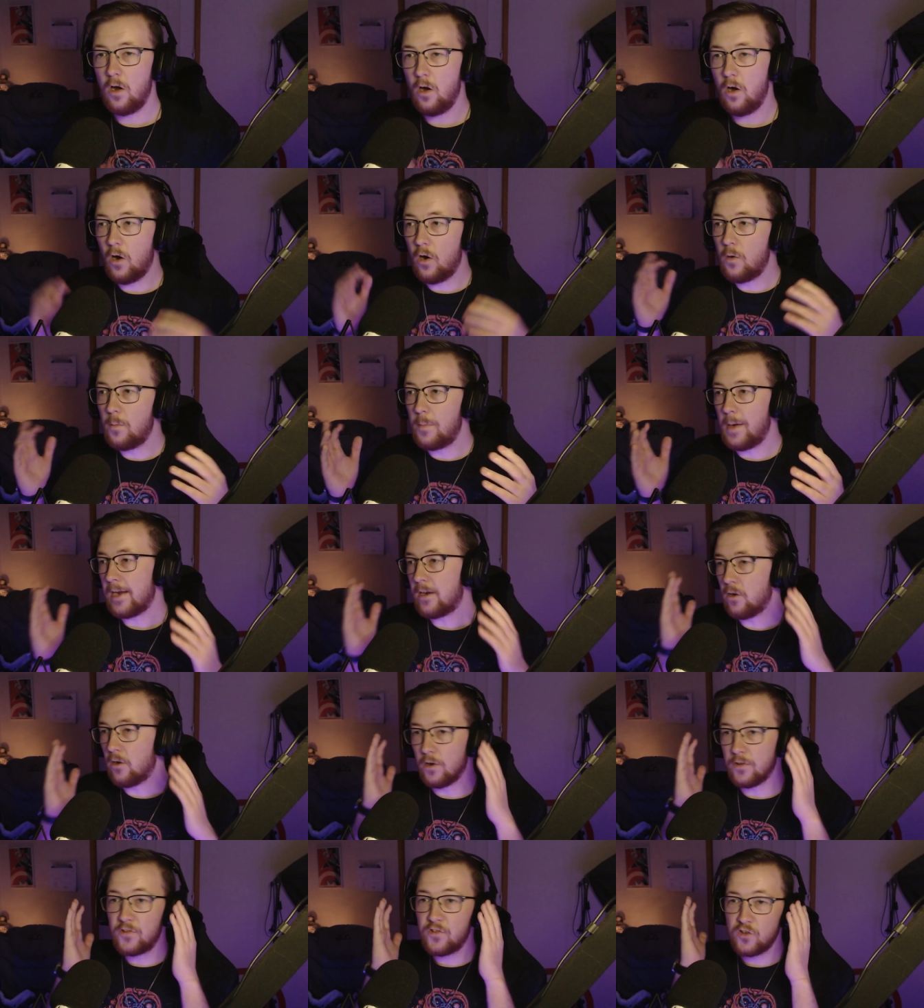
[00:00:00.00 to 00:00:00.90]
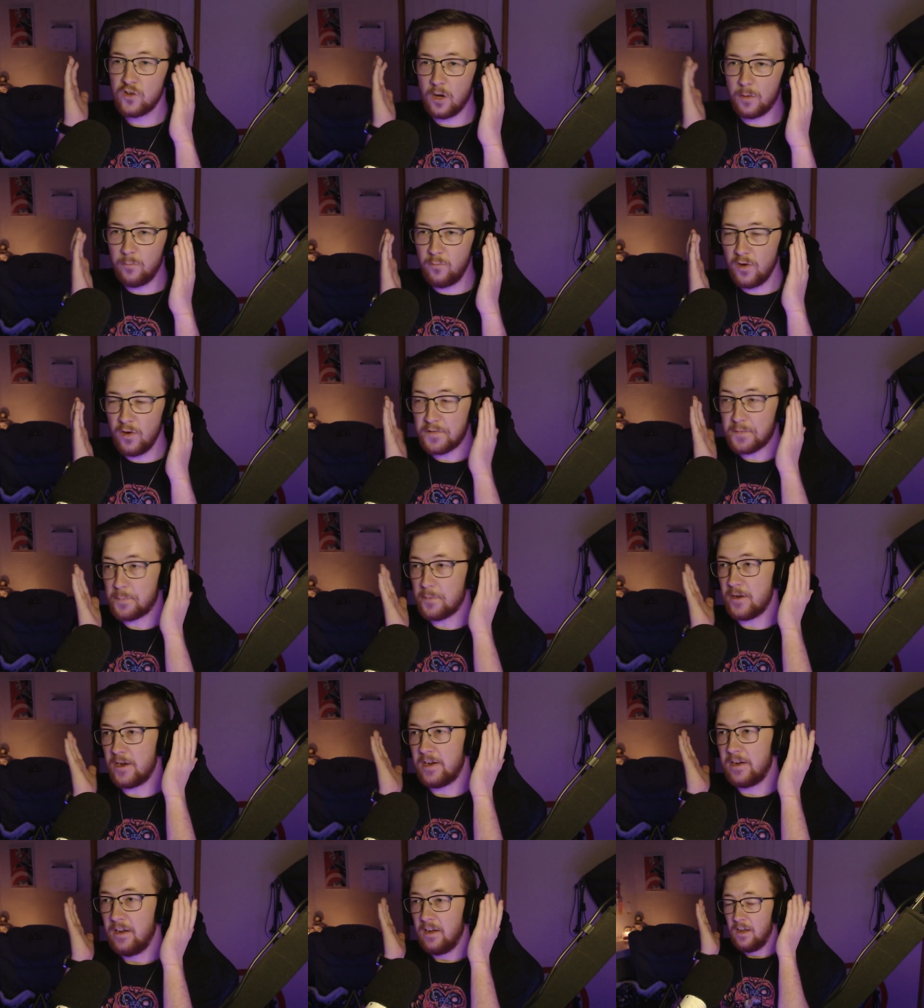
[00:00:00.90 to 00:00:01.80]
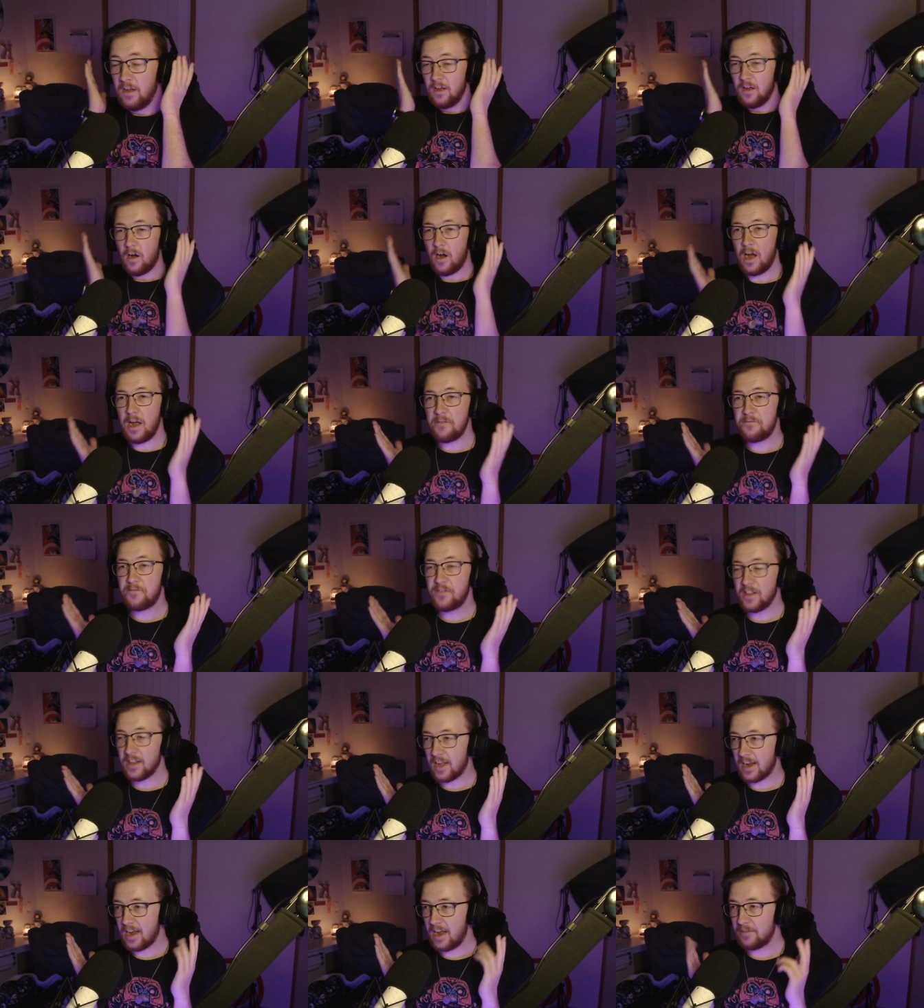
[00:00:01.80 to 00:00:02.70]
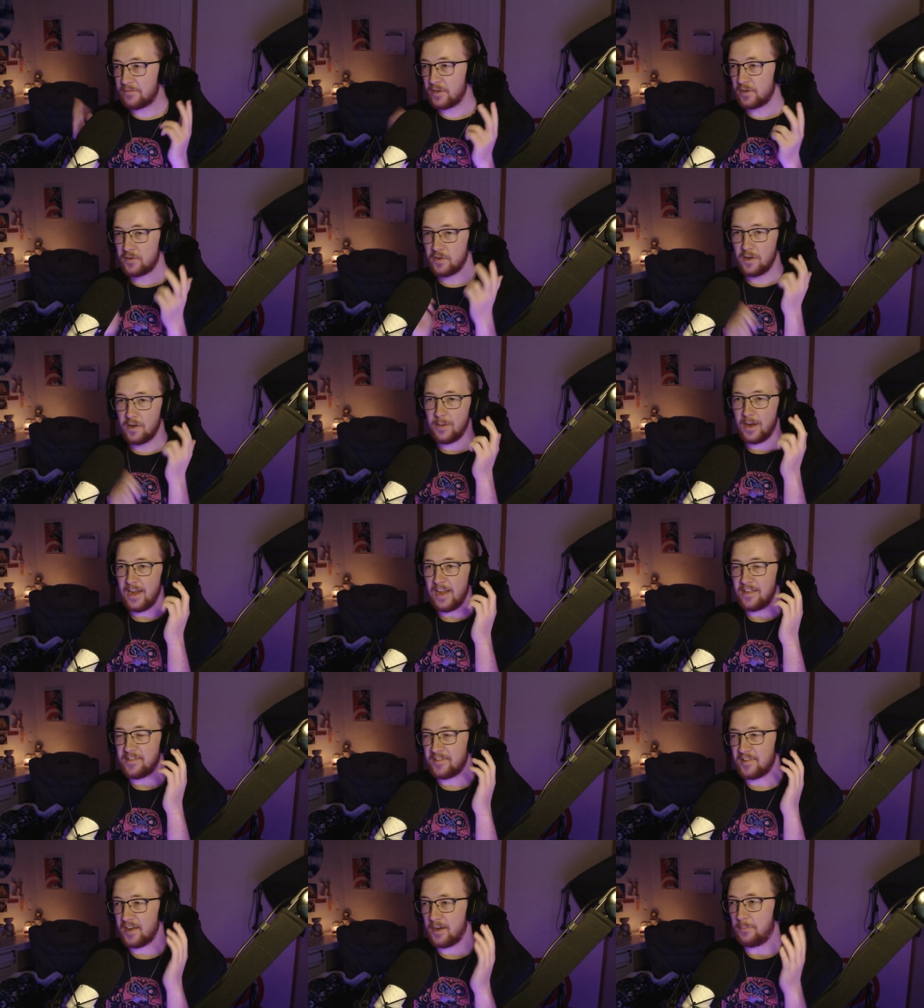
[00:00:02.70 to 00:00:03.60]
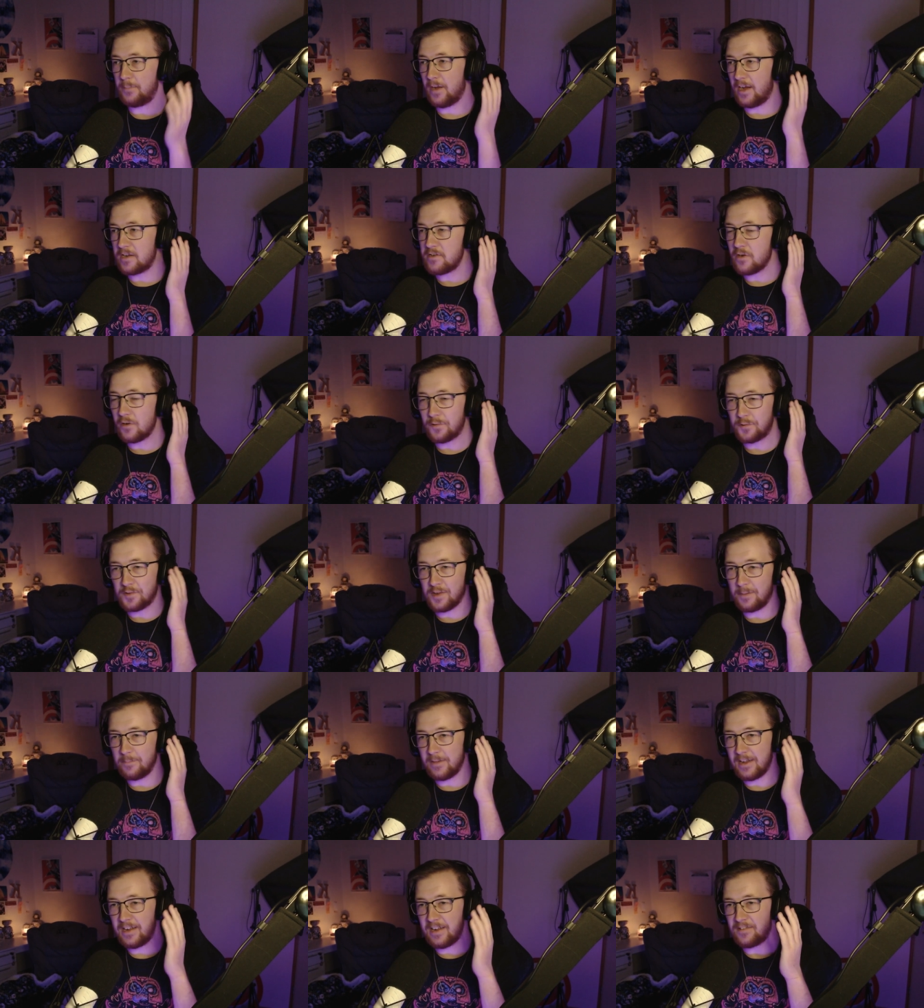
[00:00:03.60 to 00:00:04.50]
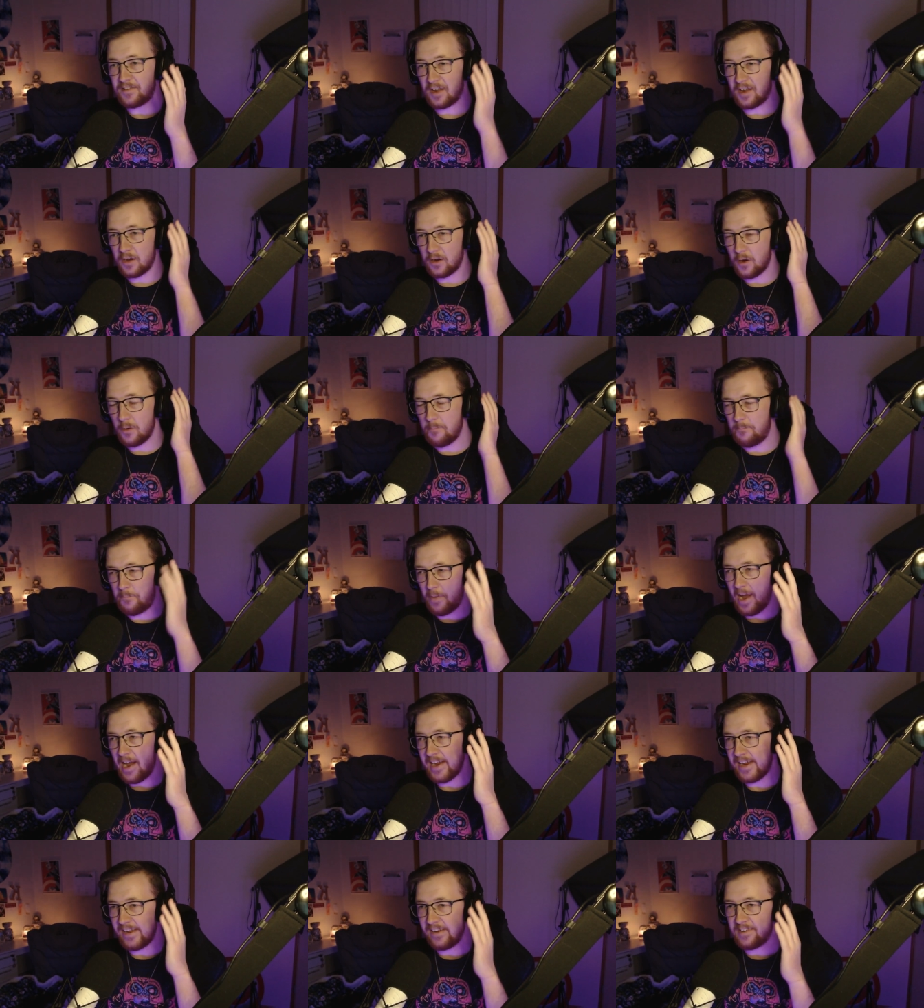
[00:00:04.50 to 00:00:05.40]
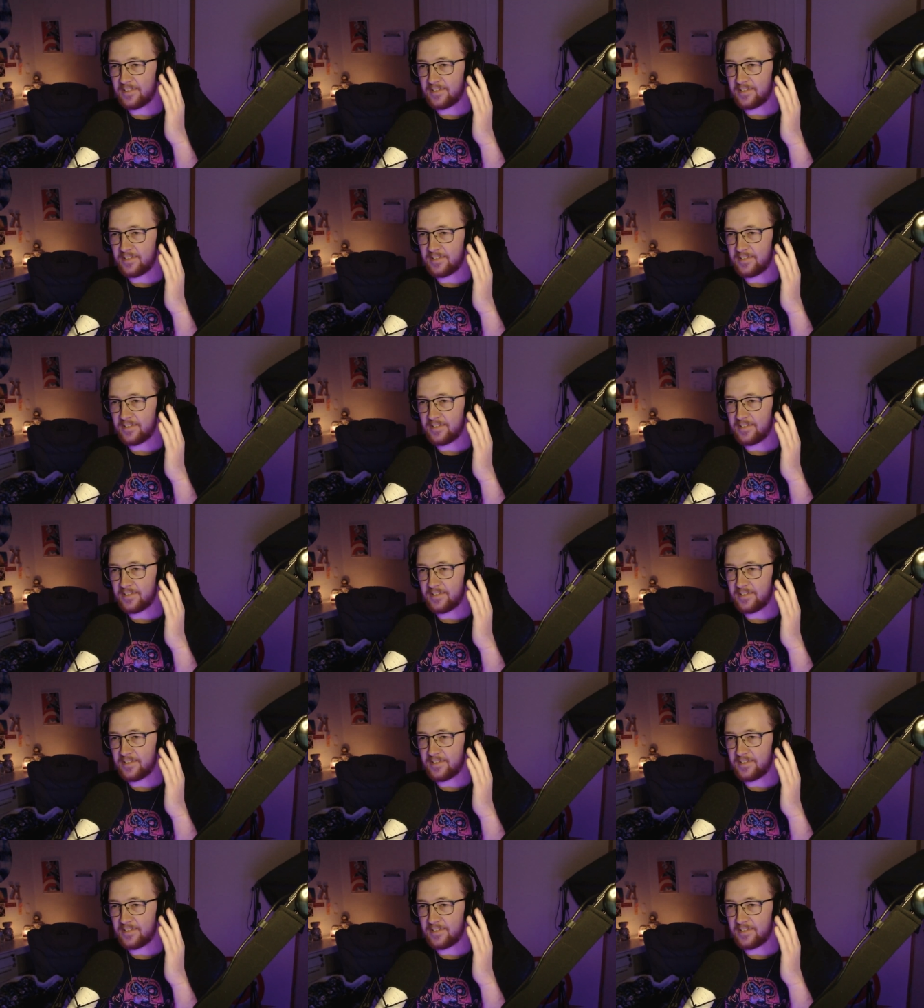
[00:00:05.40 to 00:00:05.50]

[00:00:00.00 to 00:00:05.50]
Oh my god, stop whispering. I feel like I have to turn my headset up, but I know something is going to go bang in a